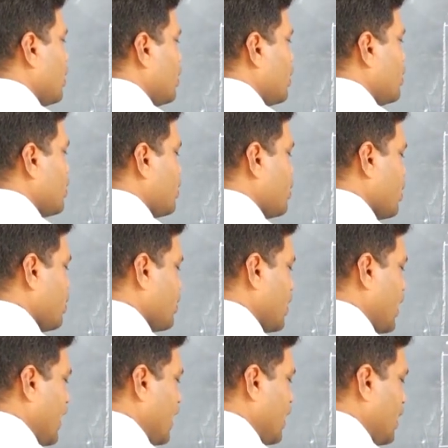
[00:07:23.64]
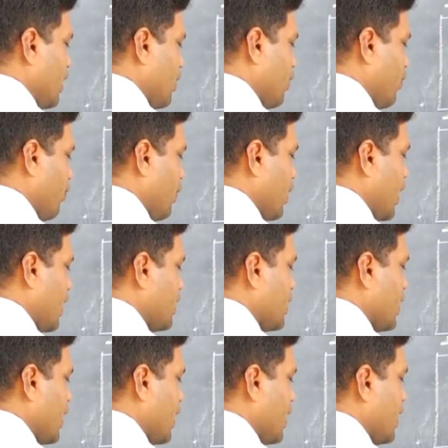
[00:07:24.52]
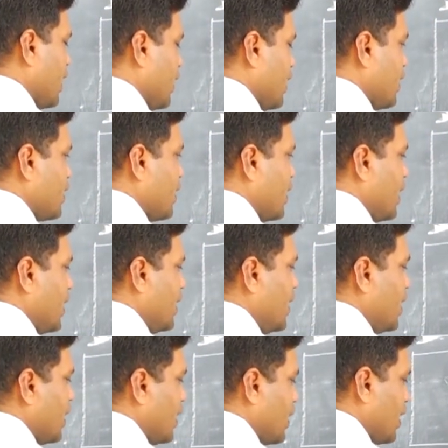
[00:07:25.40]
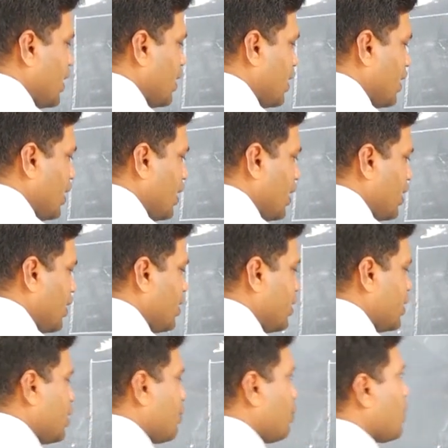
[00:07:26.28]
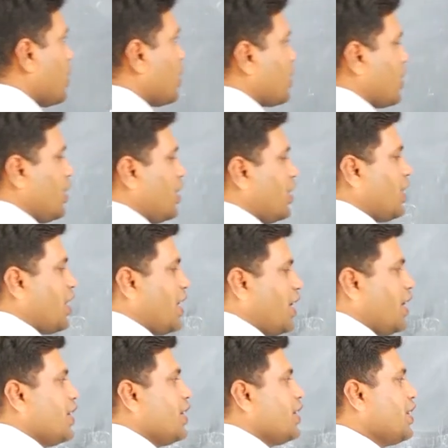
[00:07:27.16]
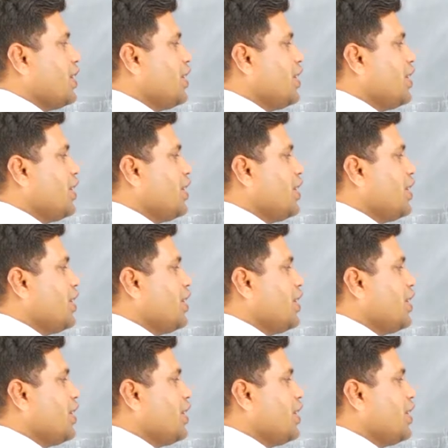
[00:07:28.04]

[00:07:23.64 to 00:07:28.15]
this is the same, we can say it is E, this is plug key K.